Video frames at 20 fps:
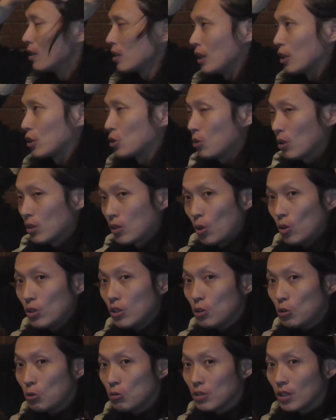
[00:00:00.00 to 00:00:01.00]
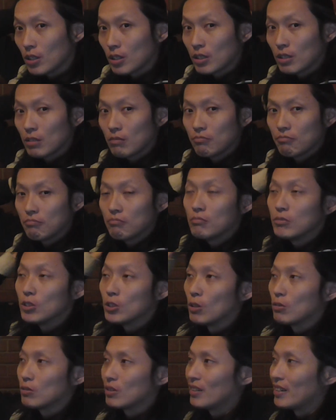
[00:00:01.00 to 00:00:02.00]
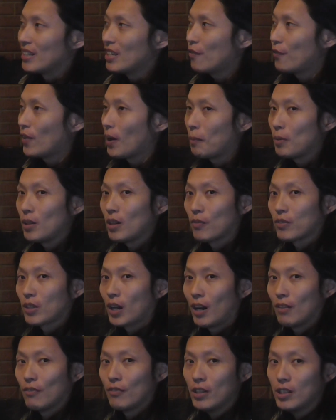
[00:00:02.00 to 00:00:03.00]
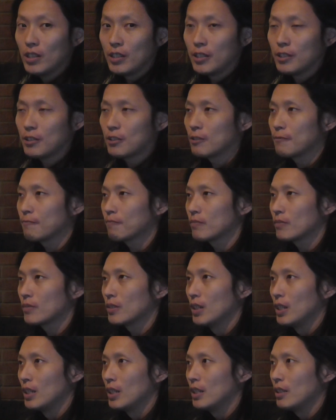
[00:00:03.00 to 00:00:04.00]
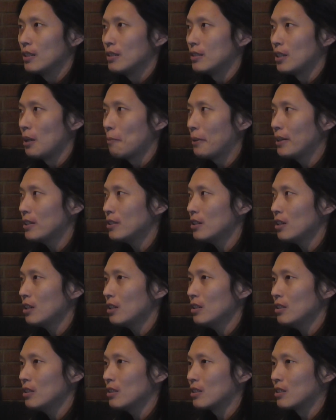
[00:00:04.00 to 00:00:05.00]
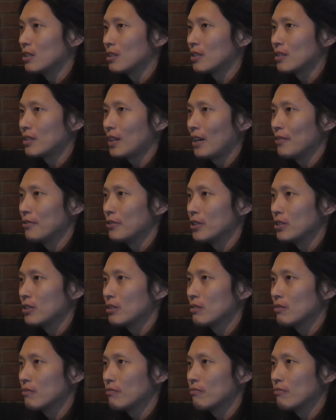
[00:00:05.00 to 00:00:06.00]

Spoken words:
Okay, so according to the Li family of Tang village, they basically discovered